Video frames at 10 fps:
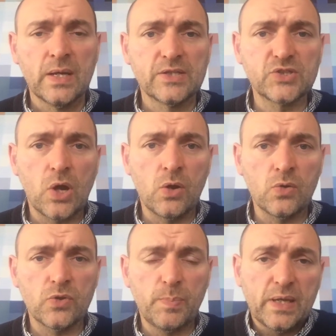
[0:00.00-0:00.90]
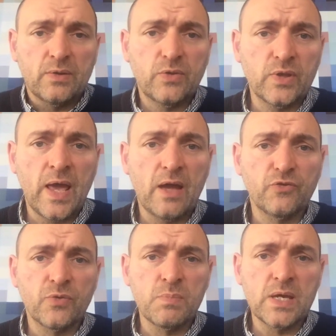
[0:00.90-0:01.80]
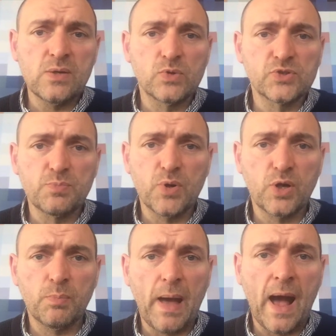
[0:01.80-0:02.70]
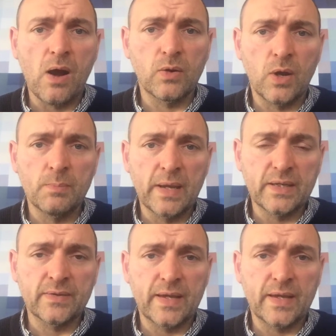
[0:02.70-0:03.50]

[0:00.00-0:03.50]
So The Pig in Thin Air for me was a book about like making